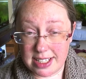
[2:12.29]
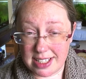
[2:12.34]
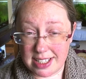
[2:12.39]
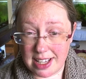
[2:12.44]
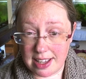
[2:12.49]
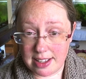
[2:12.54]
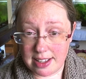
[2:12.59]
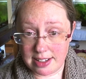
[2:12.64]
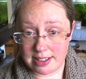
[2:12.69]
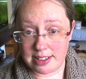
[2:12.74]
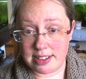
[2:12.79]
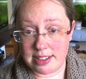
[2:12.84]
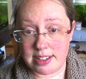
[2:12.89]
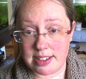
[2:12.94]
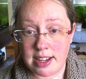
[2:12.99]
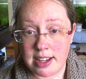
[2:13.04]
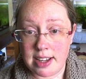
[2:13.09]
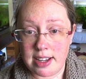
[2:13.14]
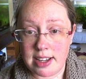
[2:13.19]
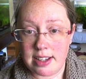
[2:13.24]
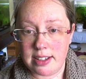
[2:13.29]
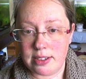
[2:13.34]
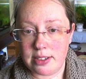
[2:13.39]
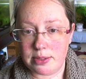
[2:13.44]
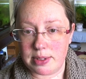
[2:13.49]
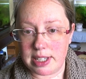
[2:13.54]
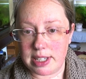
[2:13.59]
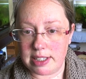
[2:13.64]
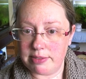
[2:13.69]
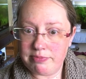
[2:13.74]
and
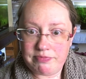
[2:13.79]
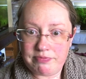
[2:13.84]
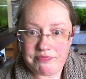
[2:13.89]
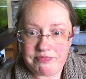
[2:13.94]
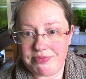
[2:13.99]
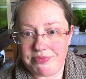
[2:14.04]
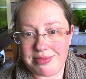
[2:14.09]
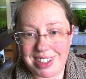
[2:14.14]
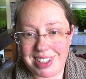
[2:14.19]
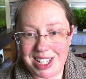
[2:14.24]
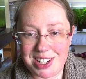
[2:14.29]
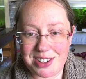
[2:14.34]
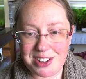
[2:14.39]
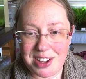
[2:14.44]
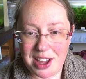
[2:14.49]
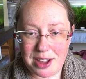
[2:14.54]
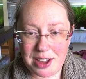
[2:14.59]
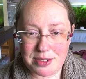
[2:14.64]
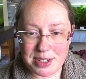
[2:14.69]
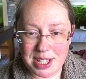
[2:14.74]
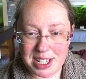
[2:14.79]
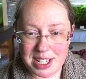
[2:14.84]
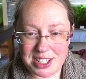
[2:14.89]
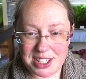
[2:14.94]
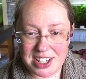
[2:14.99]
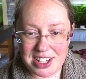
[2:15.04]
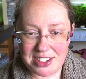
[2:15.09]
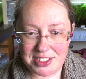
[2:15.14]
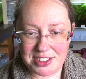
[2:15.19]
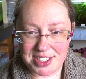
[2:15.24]
well, you know, I have
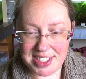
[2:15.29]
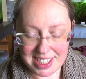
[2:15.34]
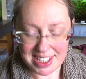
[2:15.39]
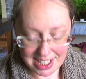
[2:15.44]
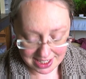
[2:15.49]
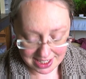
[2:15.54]
general skin